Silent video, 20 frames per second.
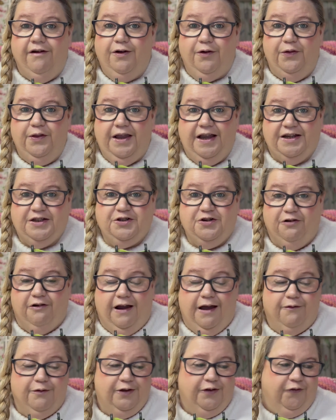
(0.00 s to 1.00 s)
got the extra
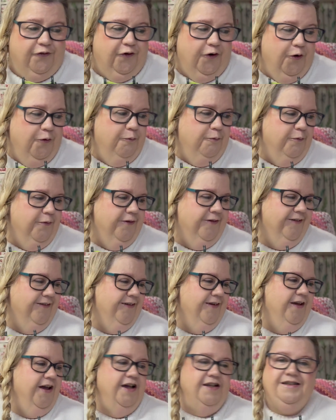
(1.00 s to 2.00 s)
hours from.
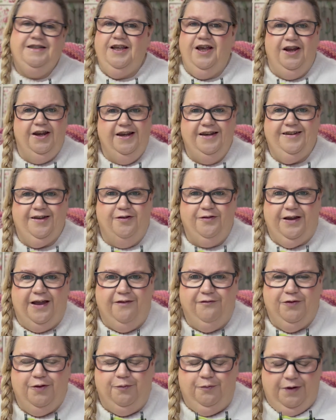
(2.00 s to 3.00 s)
I certainly don't
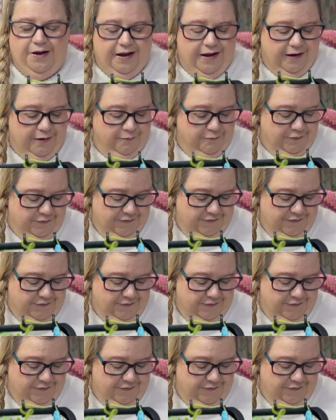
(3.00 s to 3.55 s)
have them now.